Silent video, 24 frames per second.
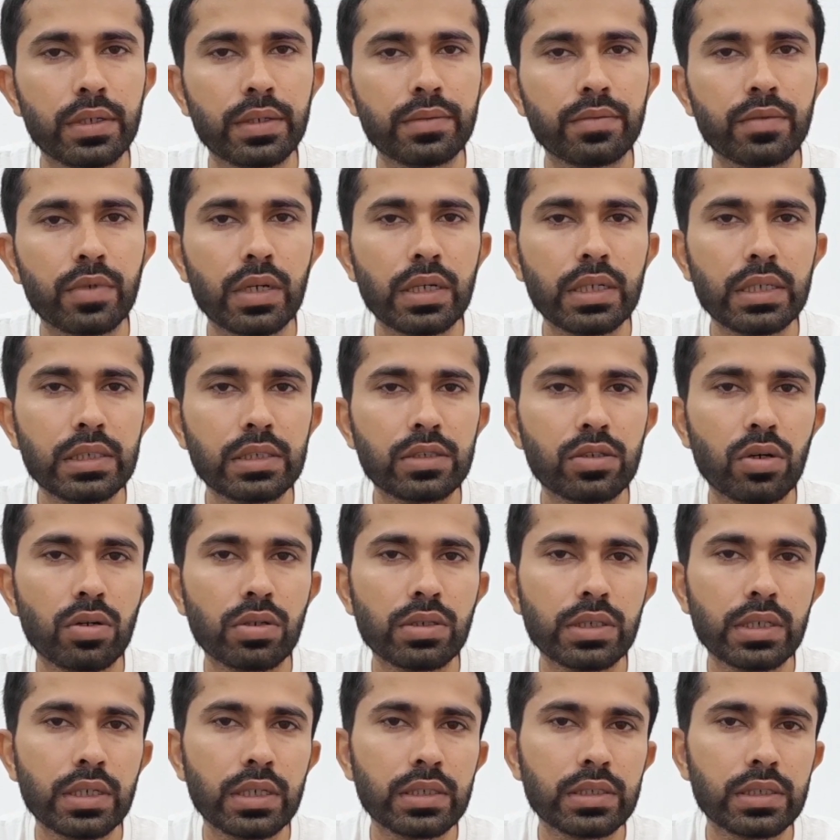Lee's
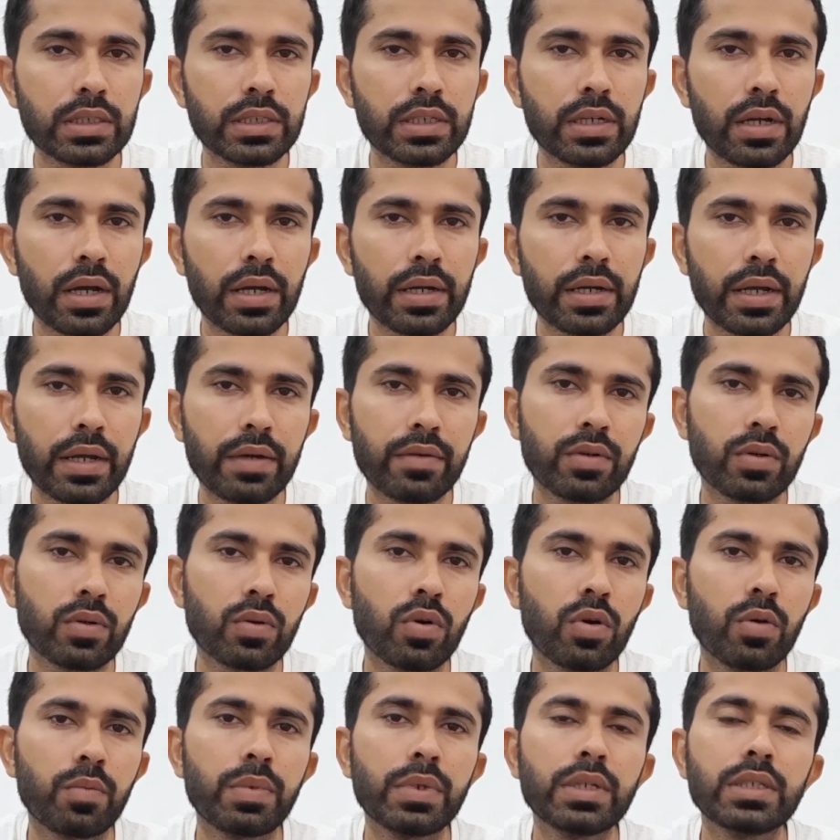soldiers did not have to go to
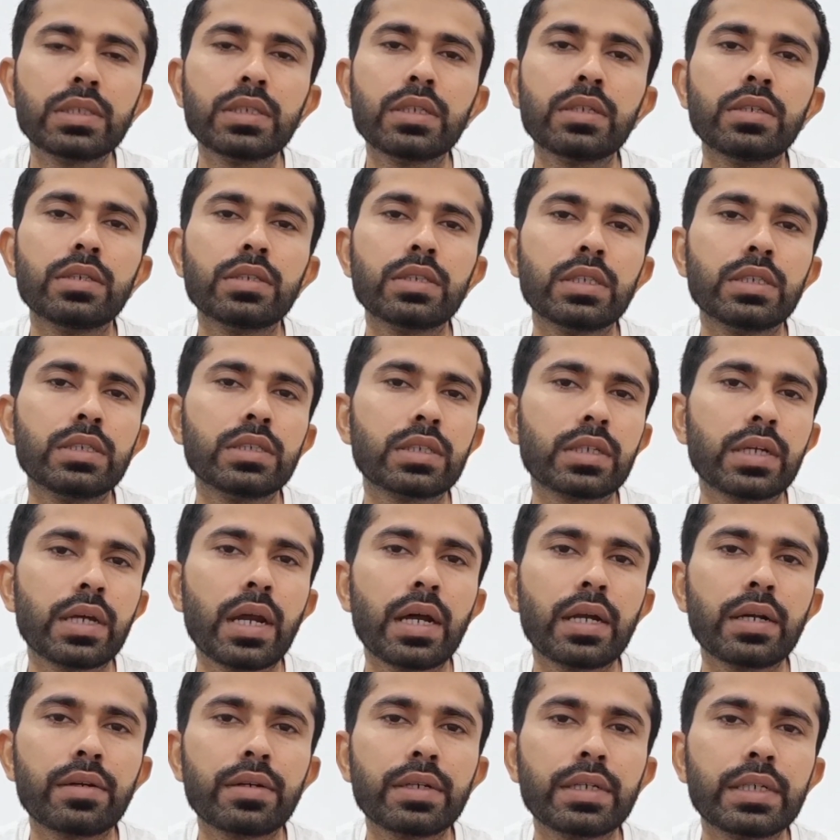prison since Grant
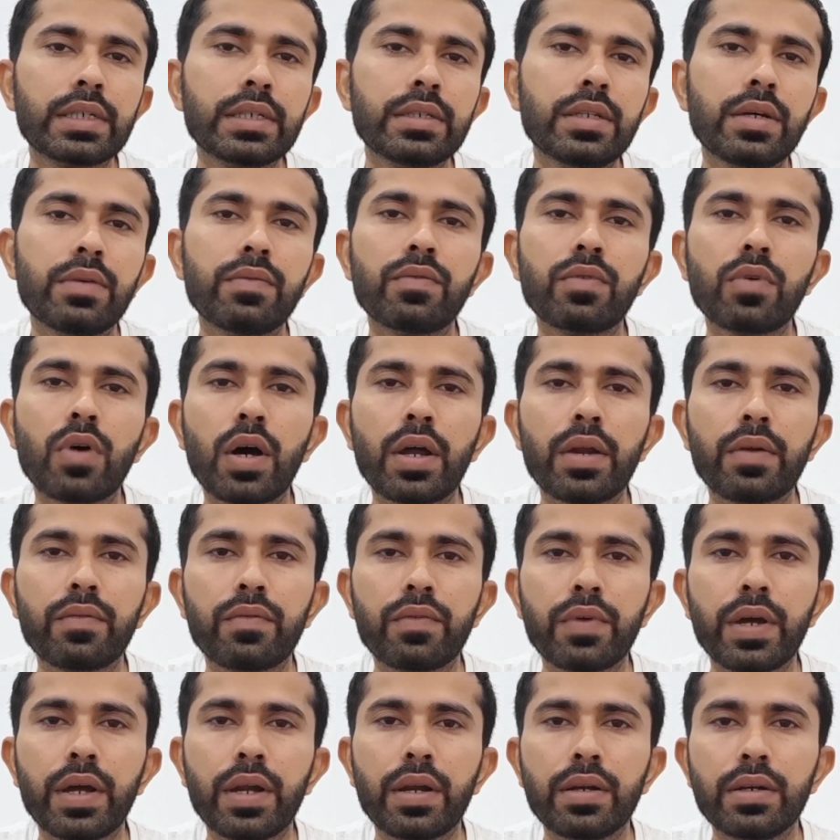treated them quite
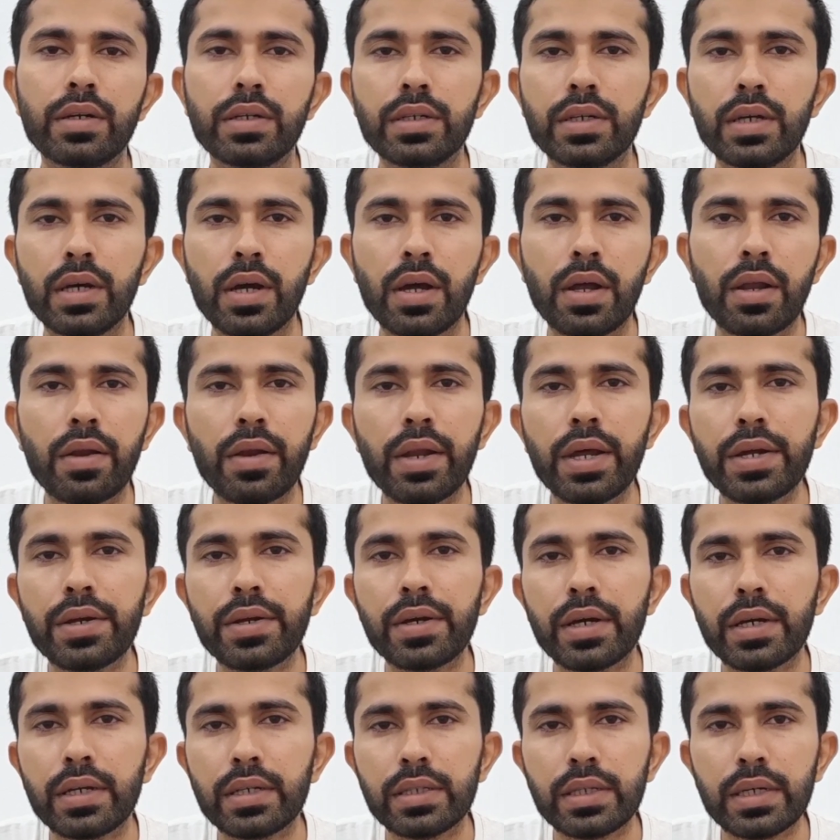fairly. Later,
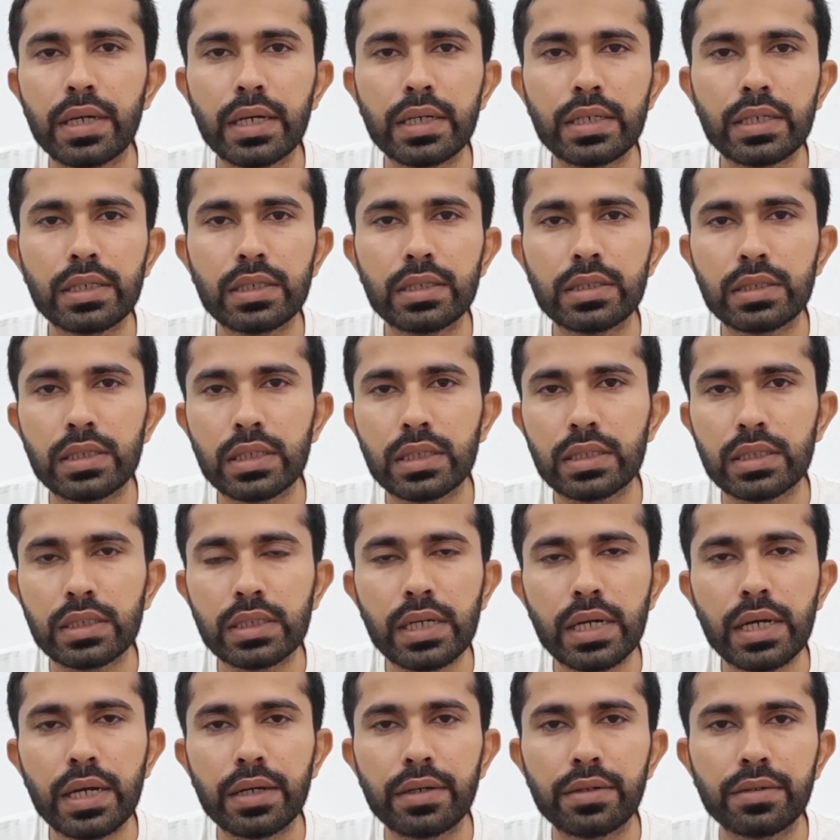in
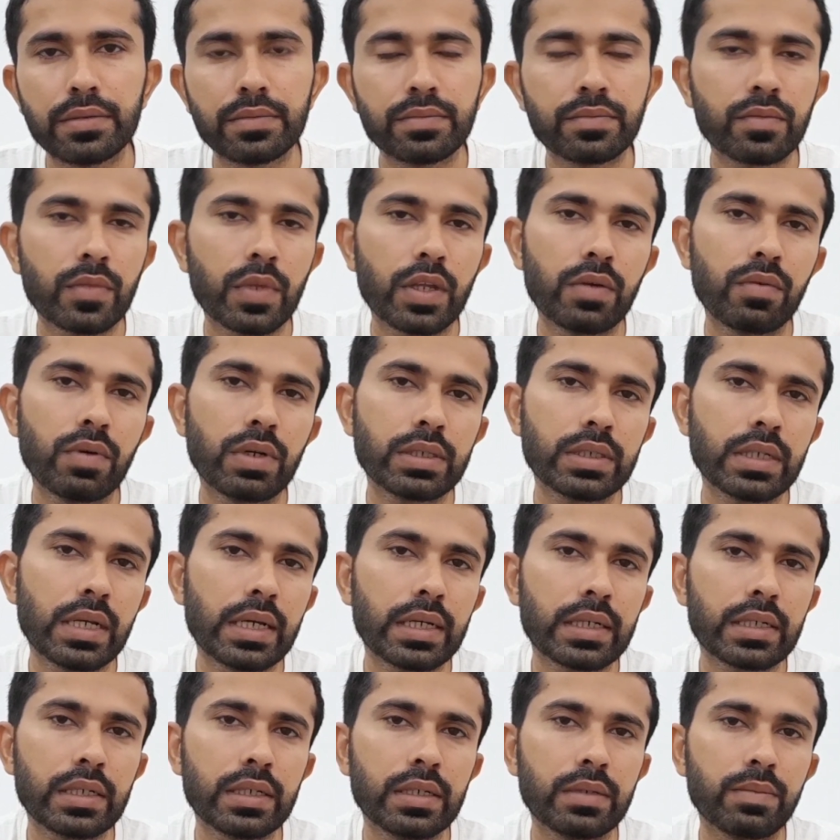1868, he was elected
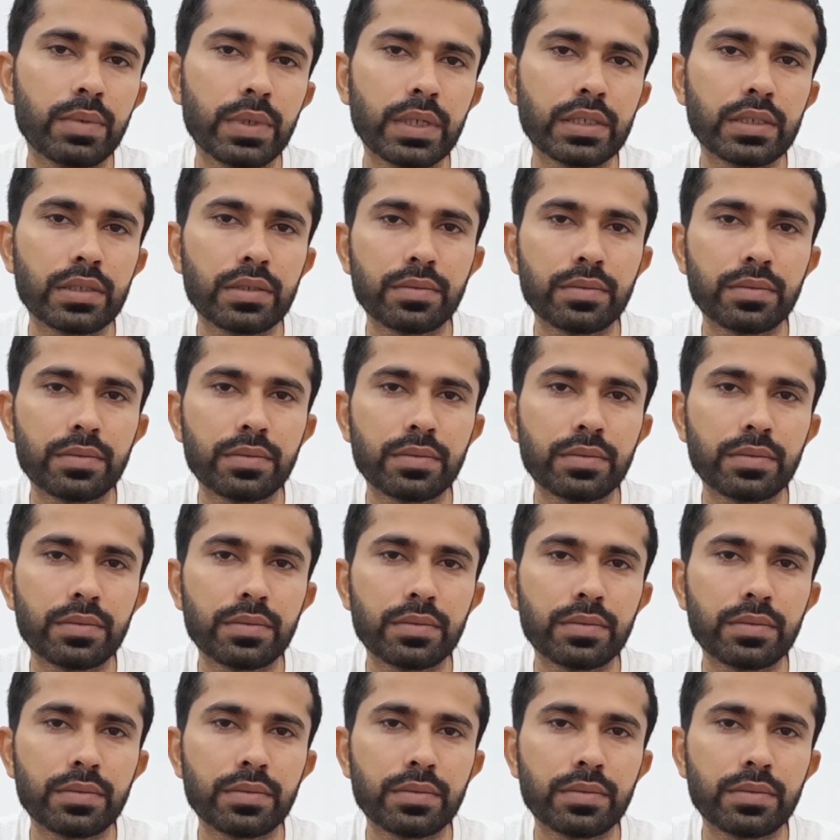president.